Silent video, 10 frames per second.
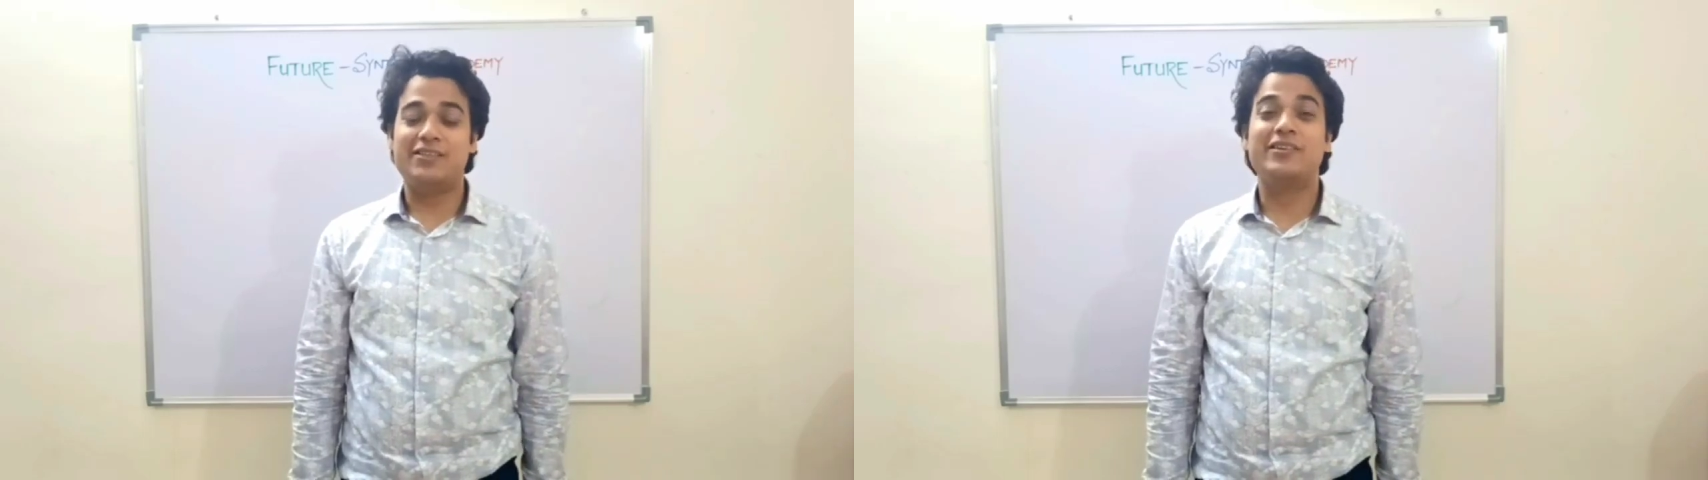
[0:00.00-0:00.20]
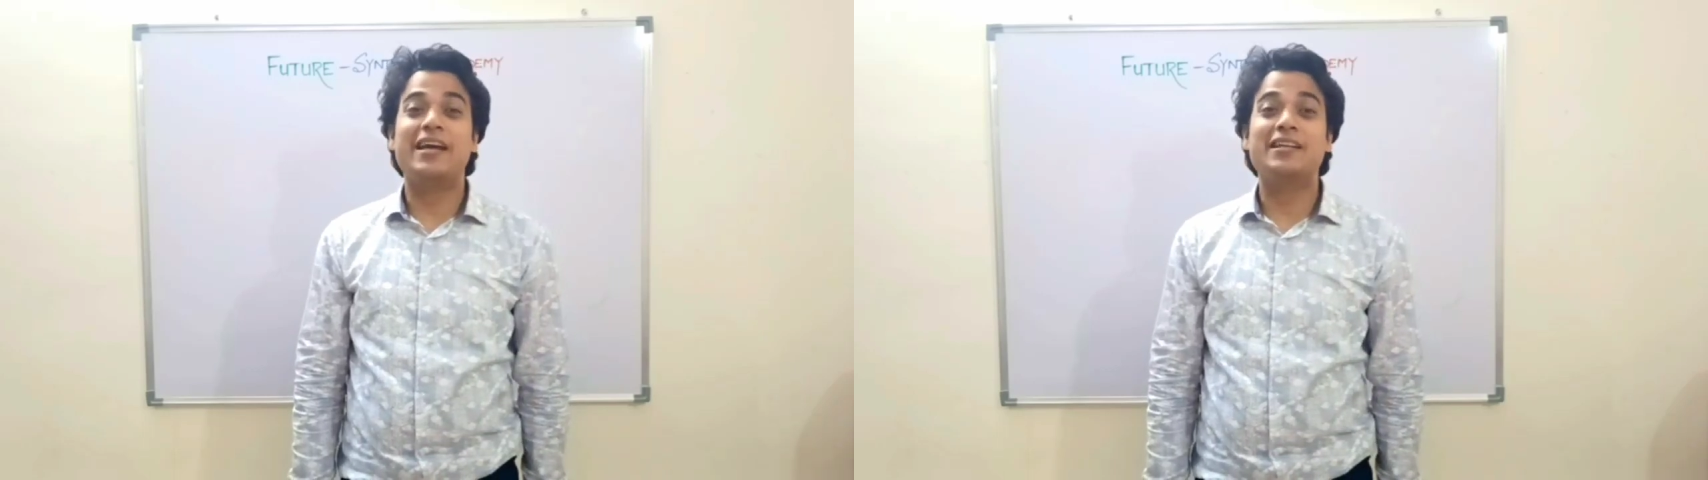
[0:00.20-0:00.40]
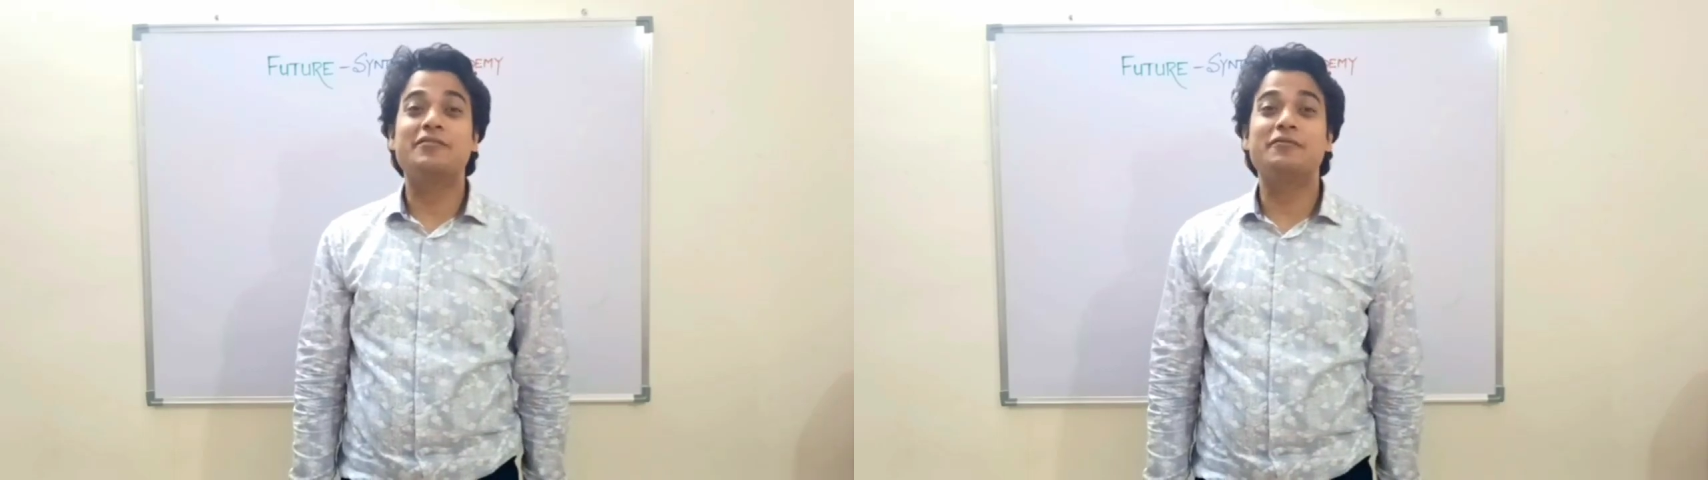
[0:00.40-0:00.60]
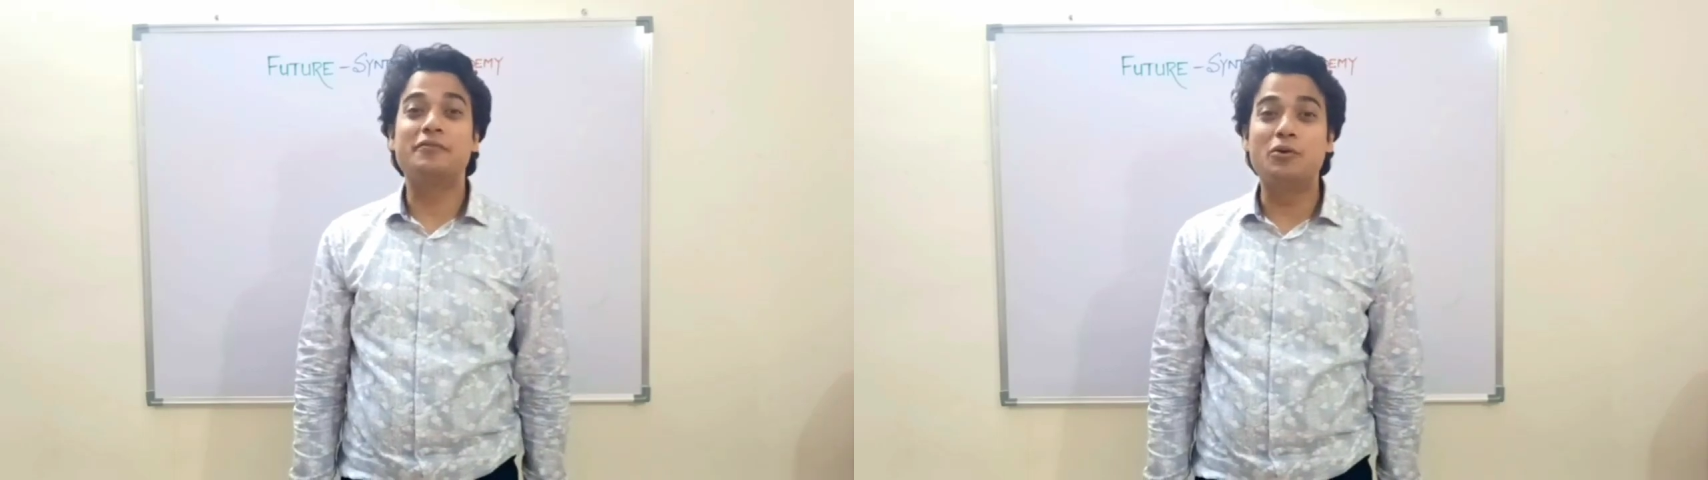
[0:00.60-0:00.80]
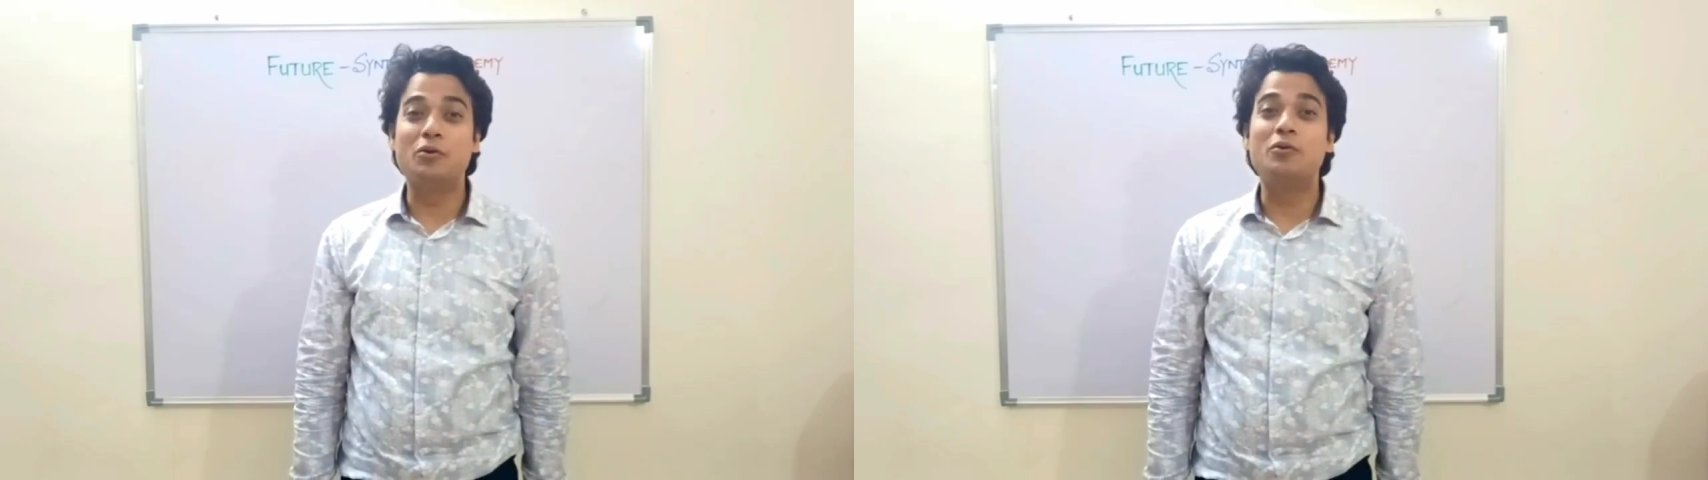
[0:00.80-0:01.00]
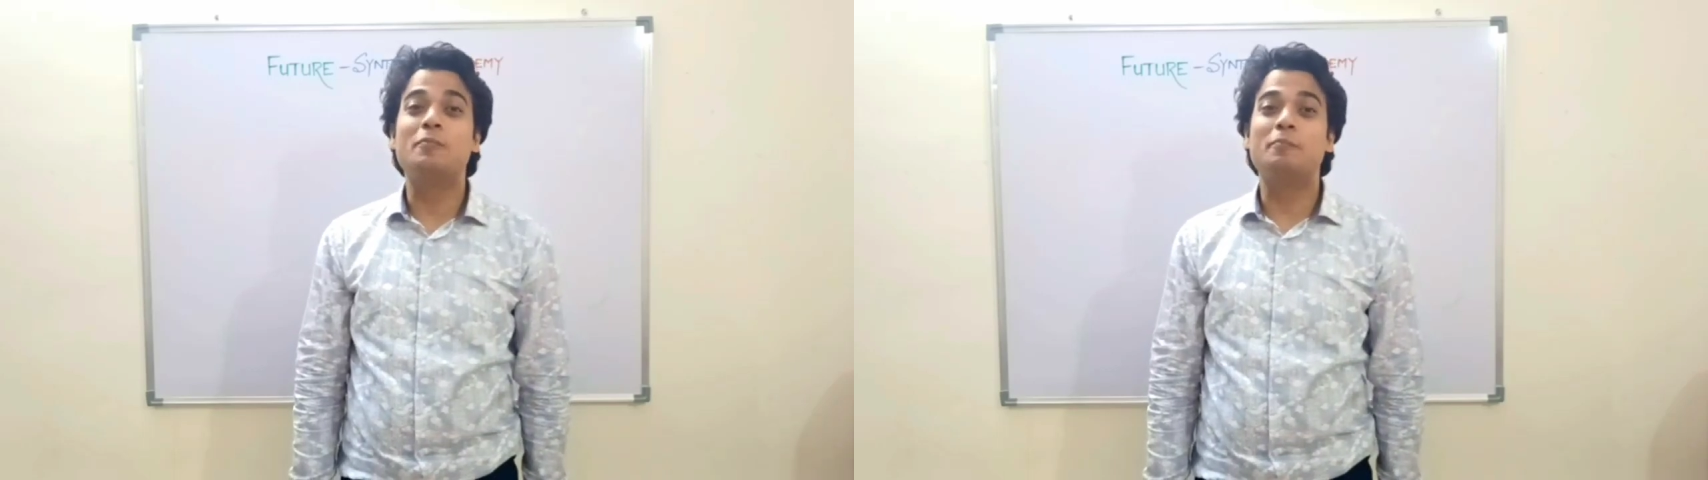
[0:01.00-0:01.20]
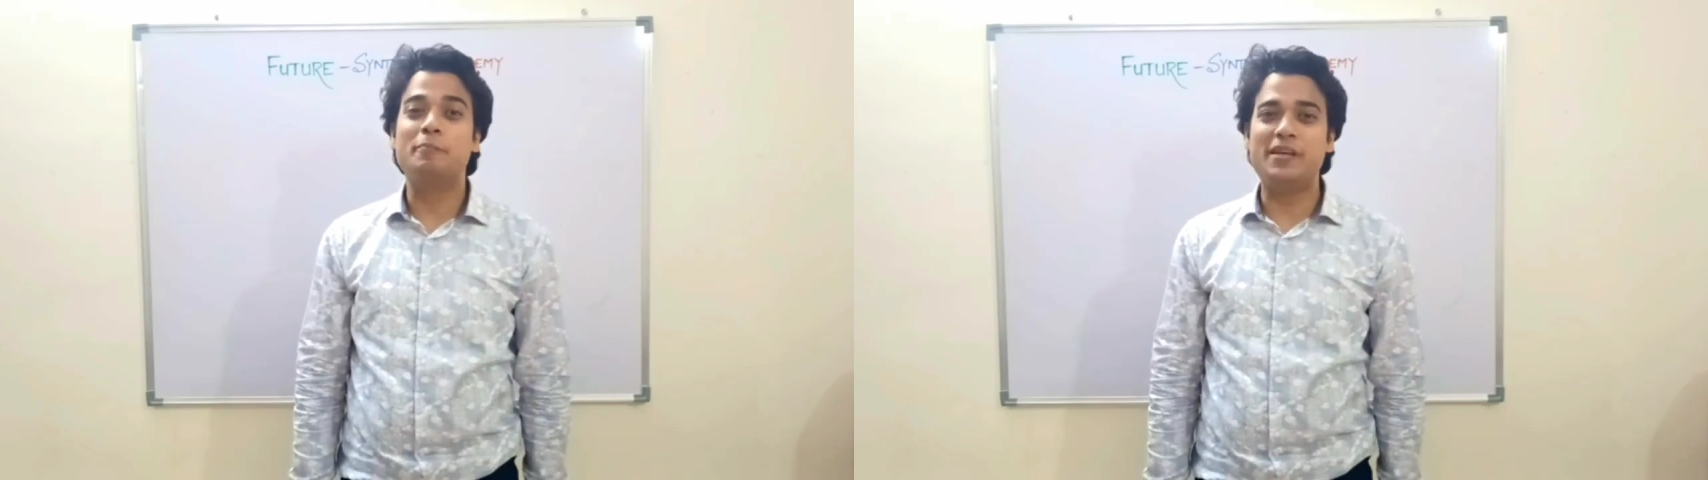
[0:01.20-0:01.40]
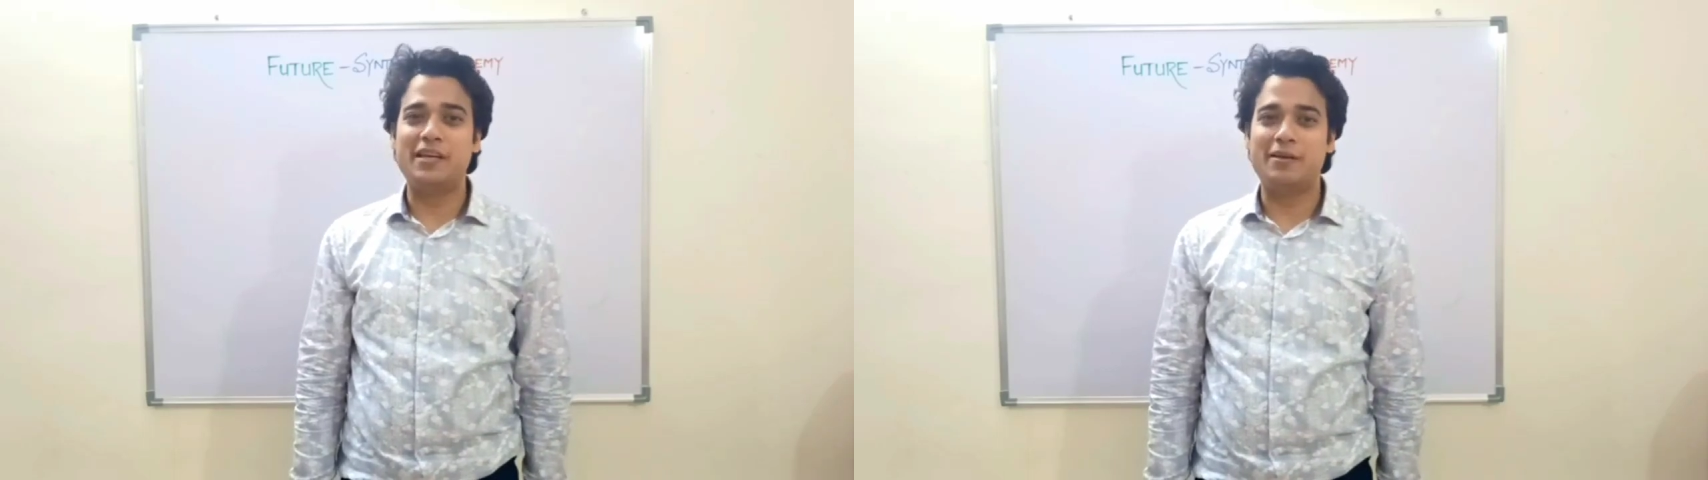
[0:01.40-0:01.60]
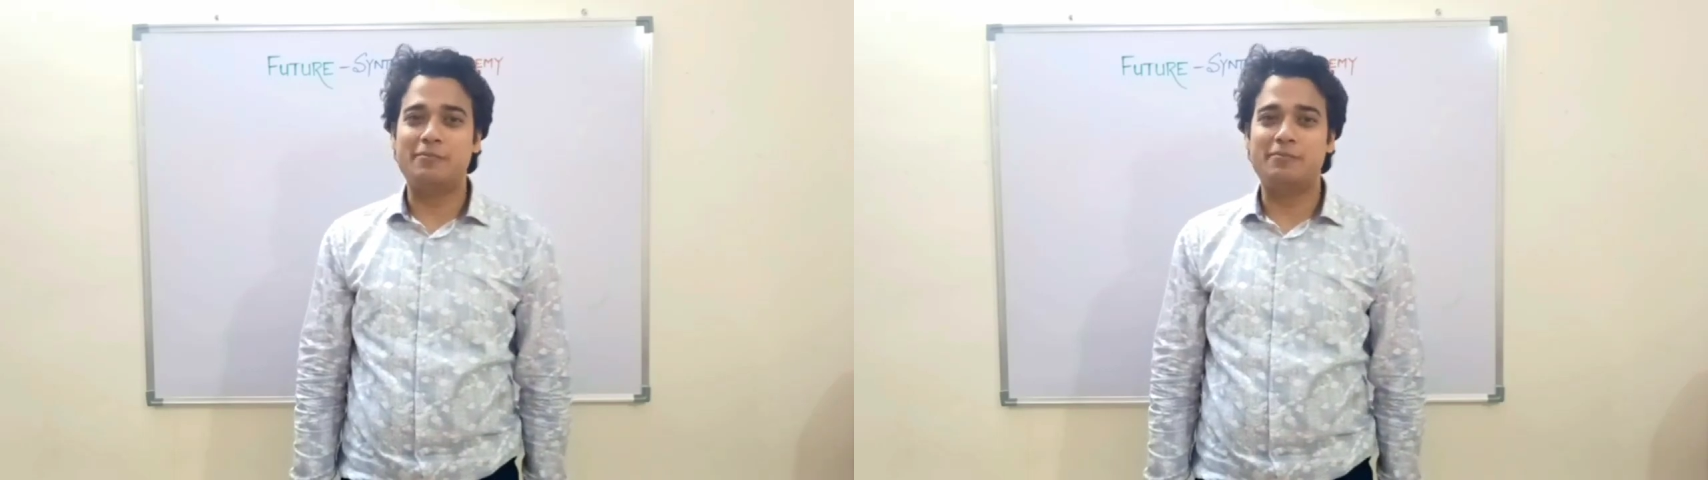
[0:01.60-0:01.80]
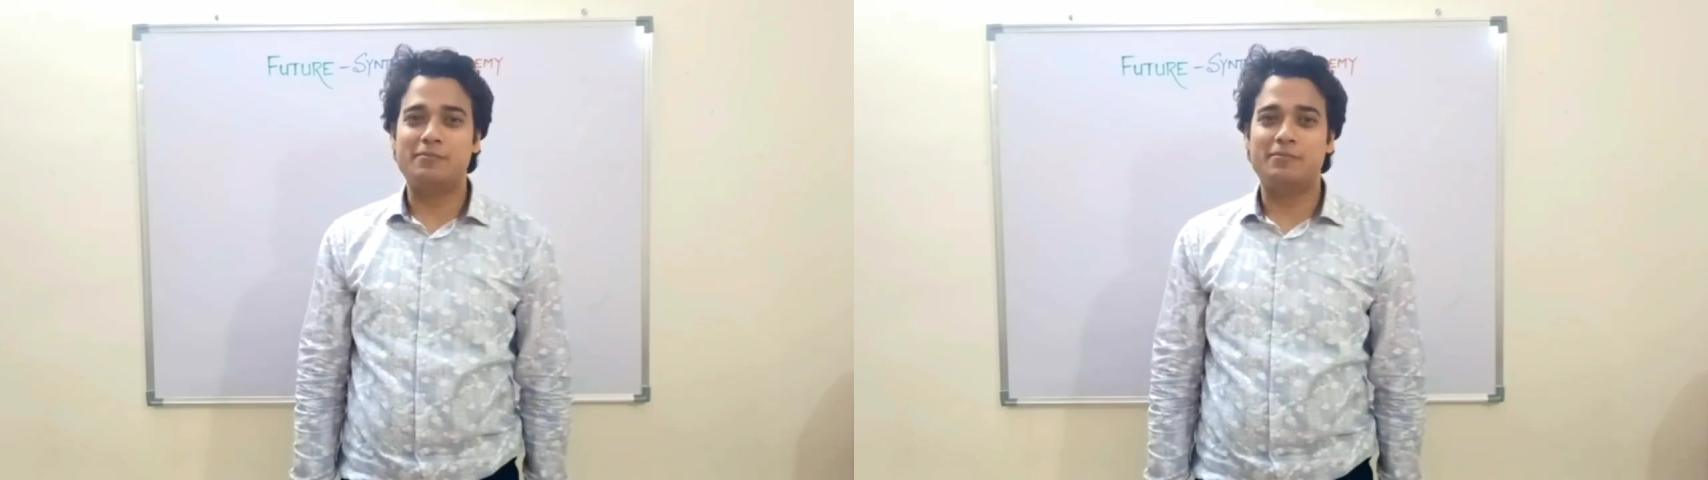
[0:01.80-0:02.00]
right at 4
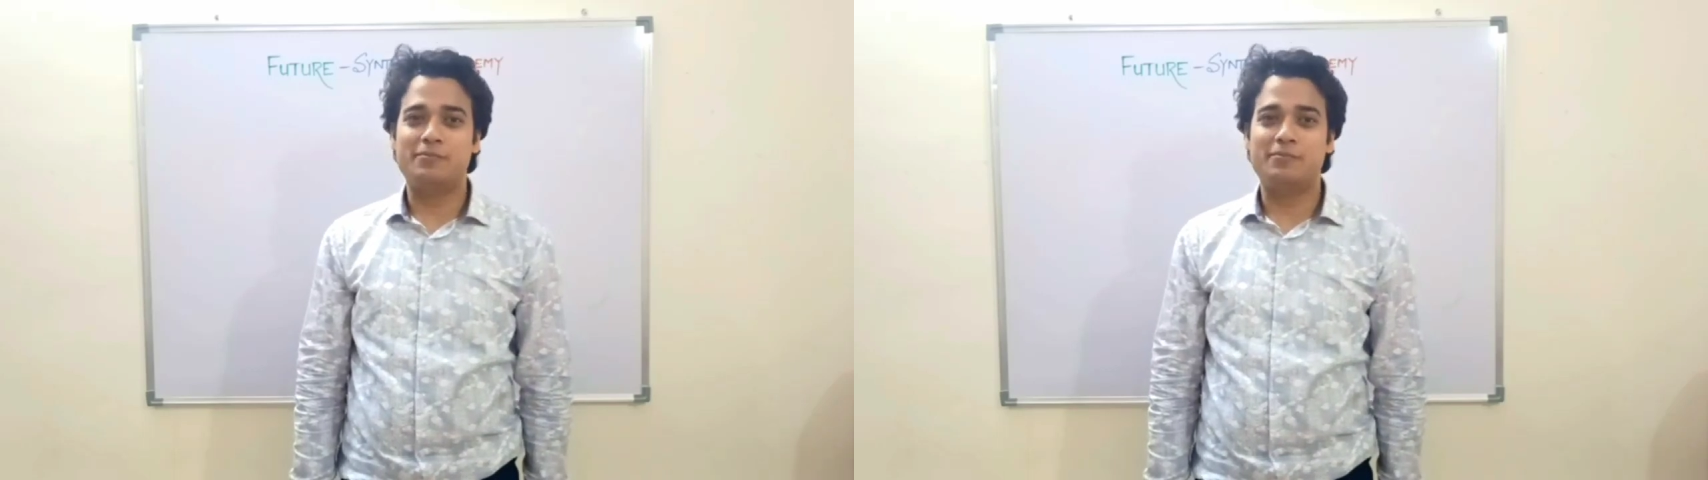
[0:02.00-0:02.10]
p.m.